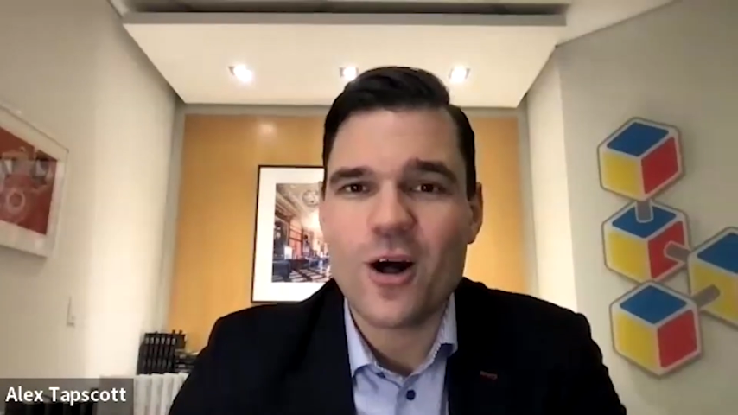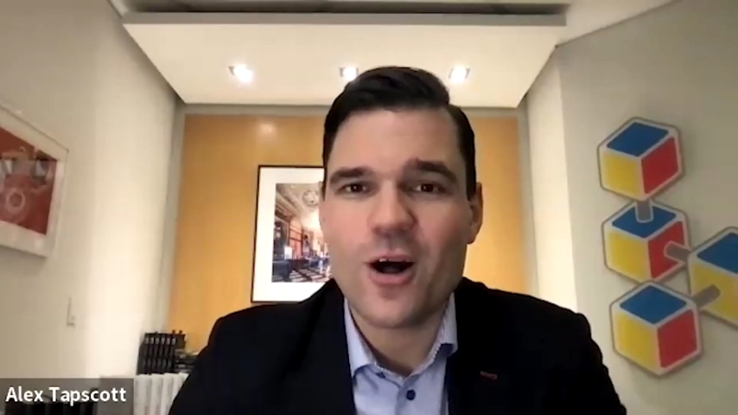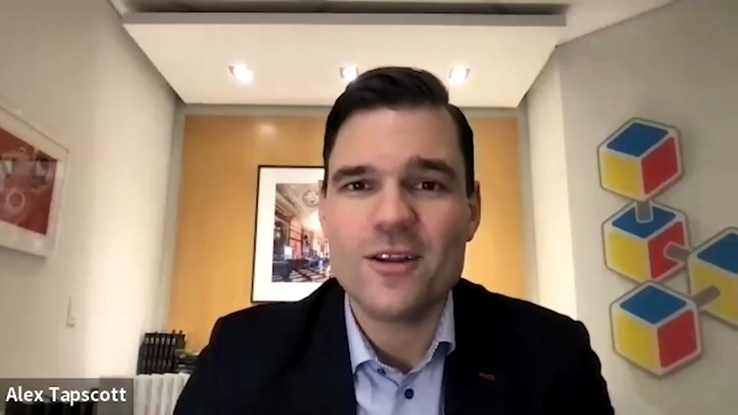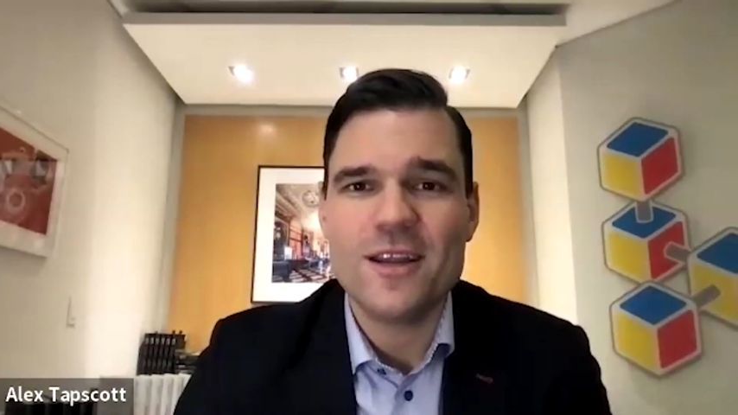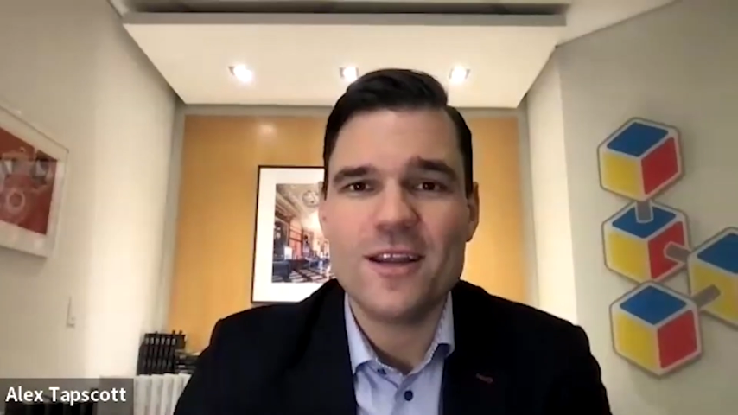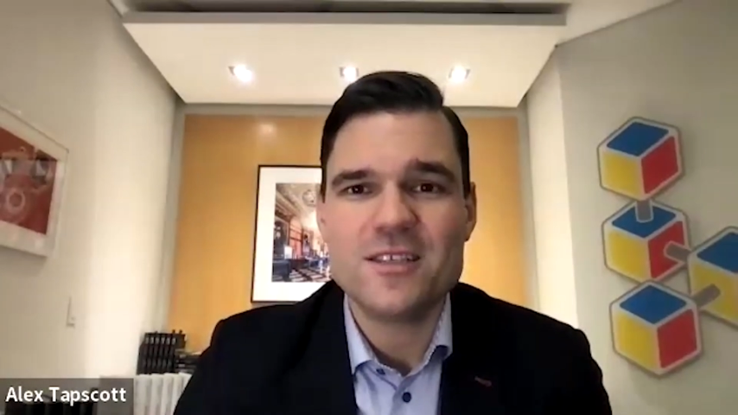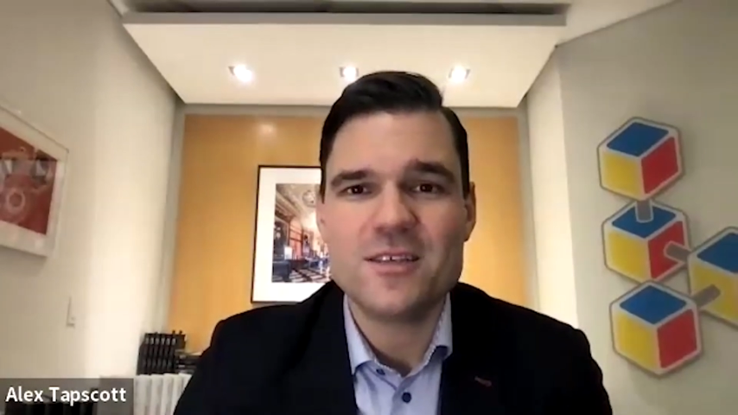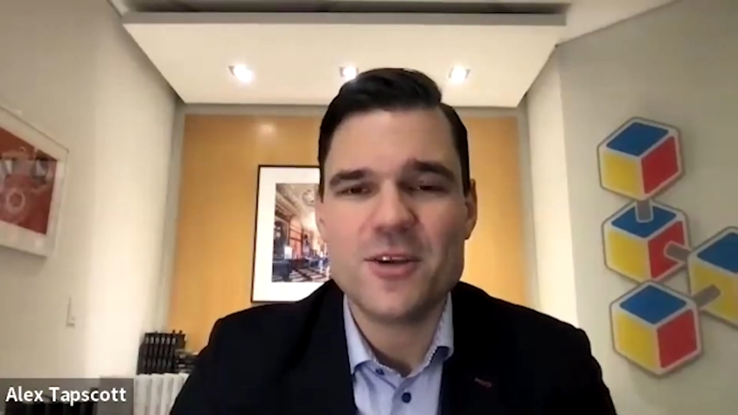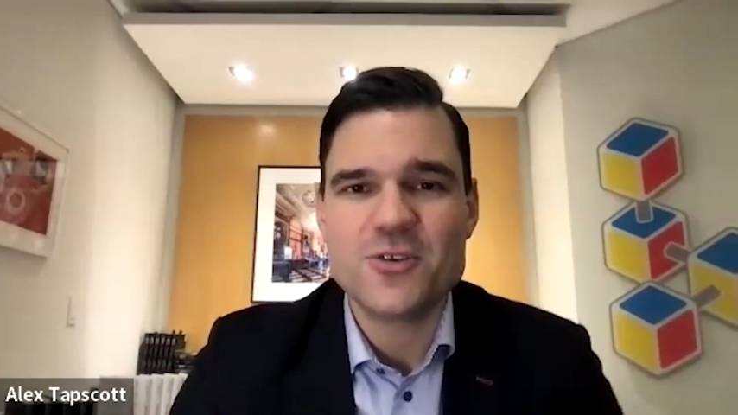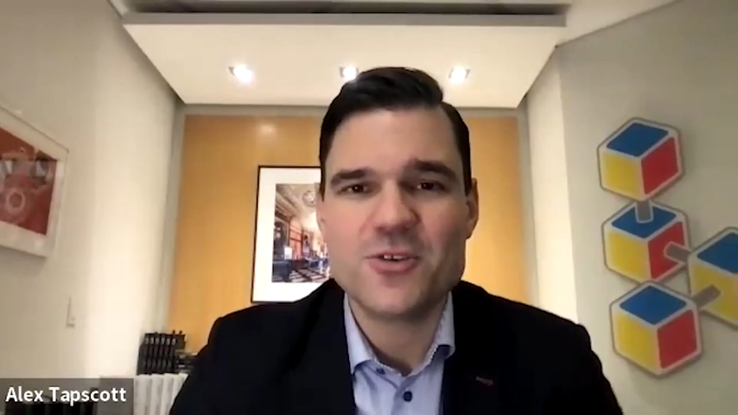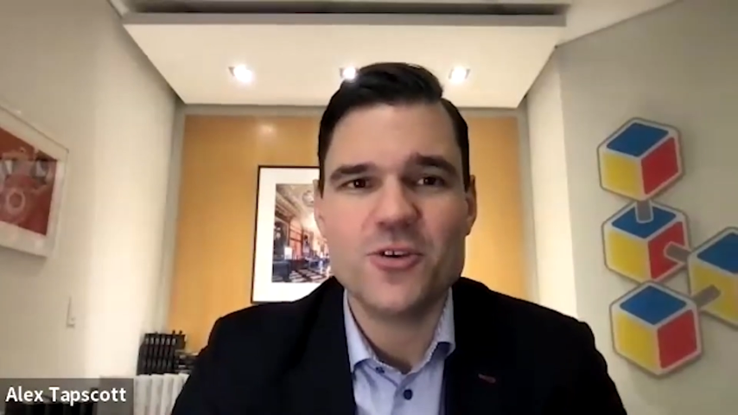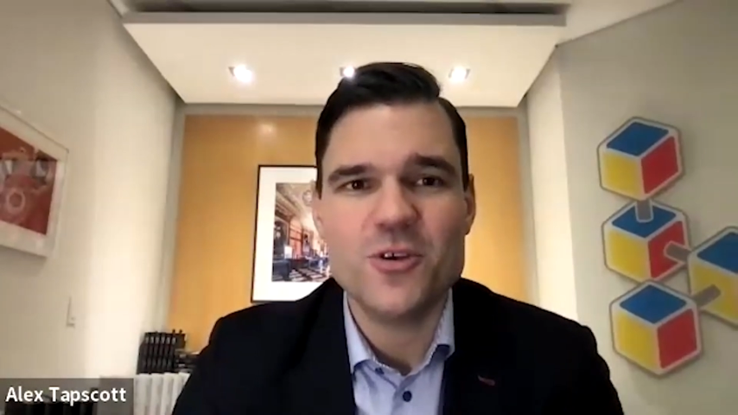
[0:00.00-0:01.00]
holidays to
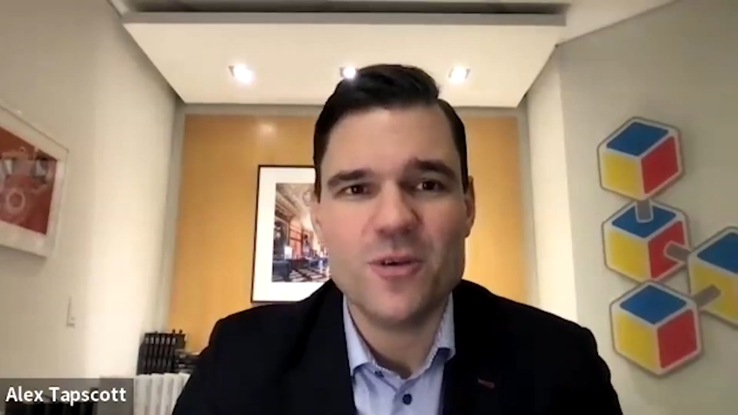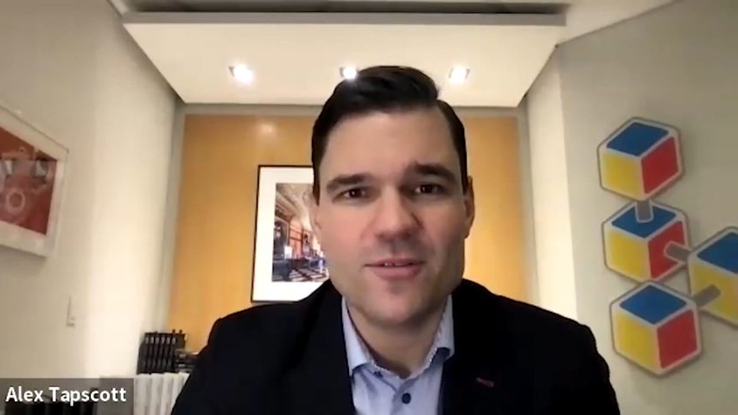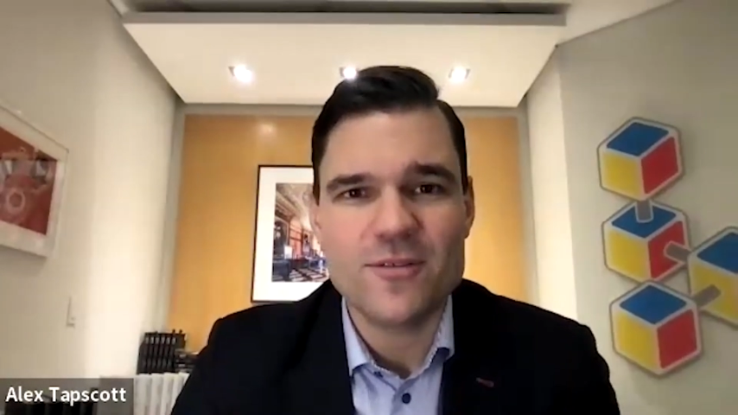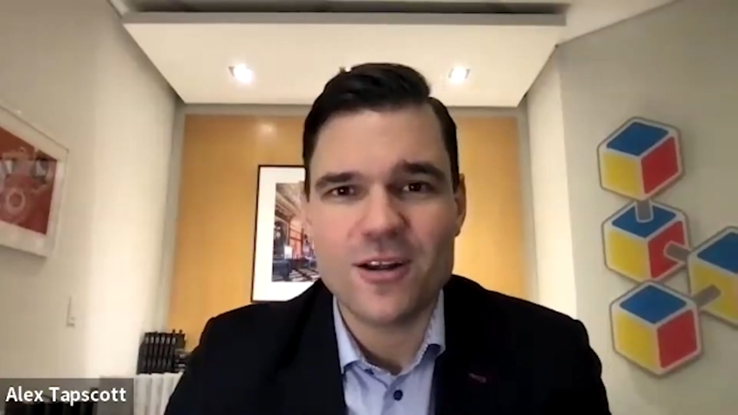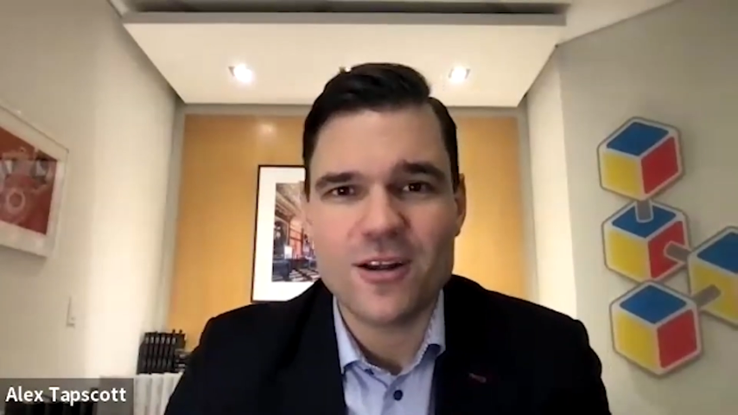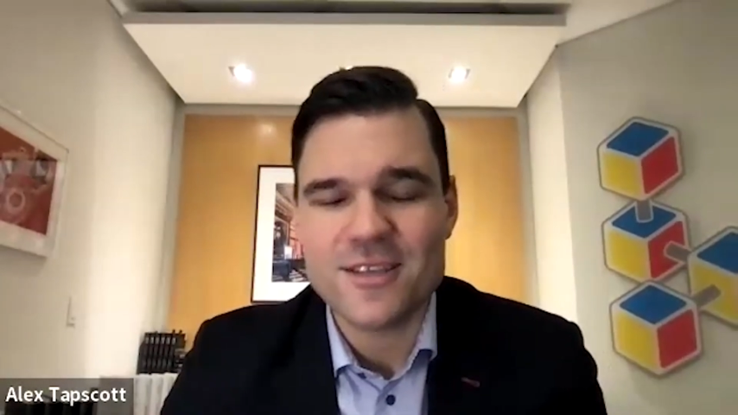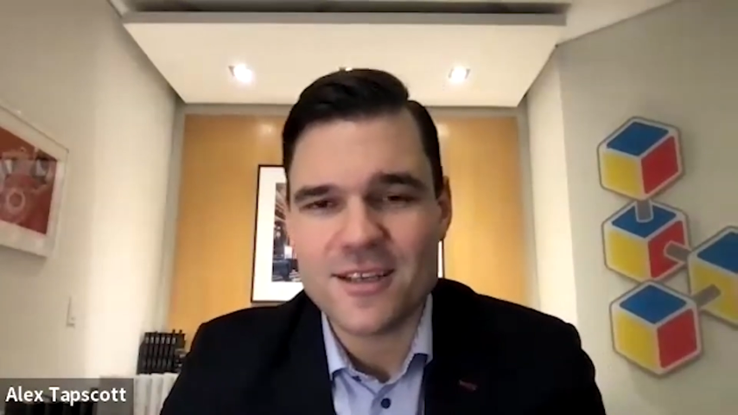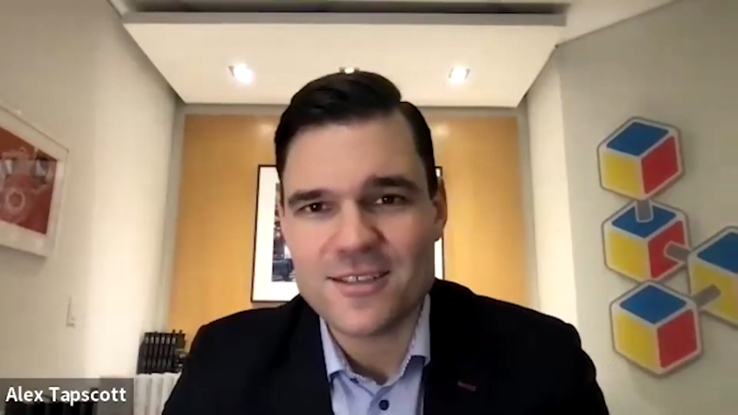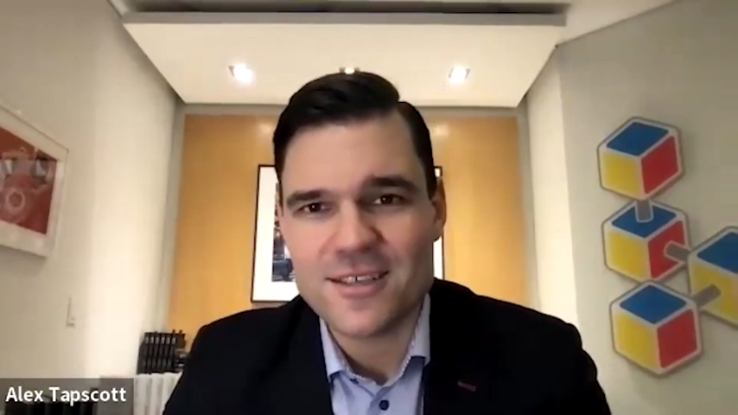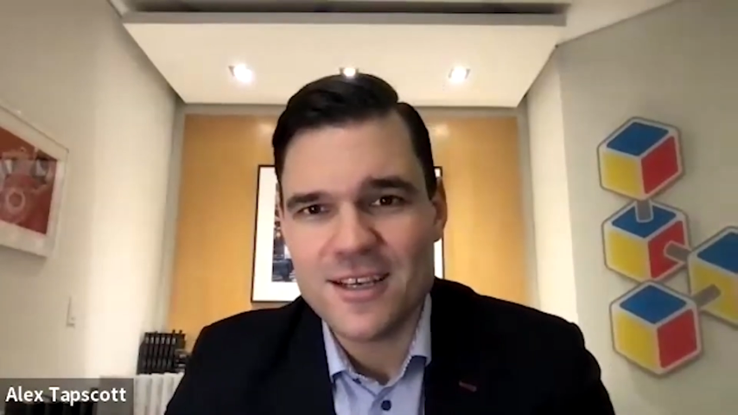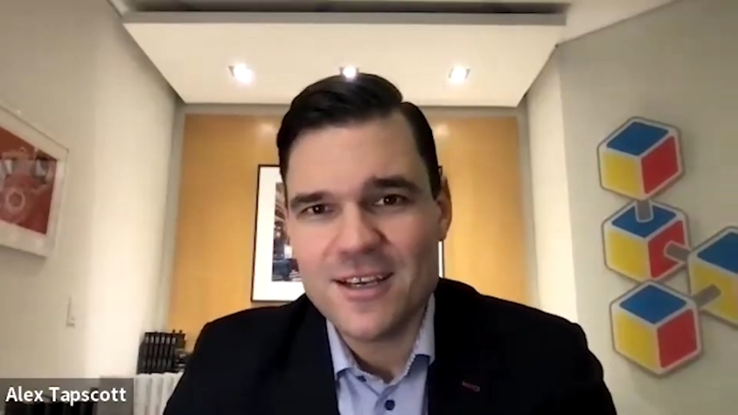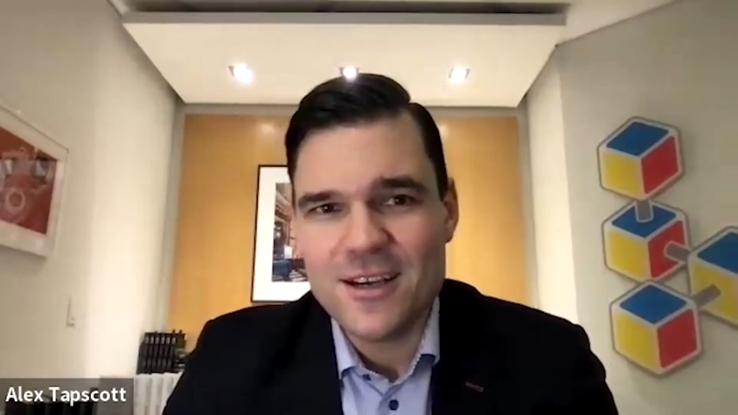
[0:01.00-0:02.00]
make sure you have content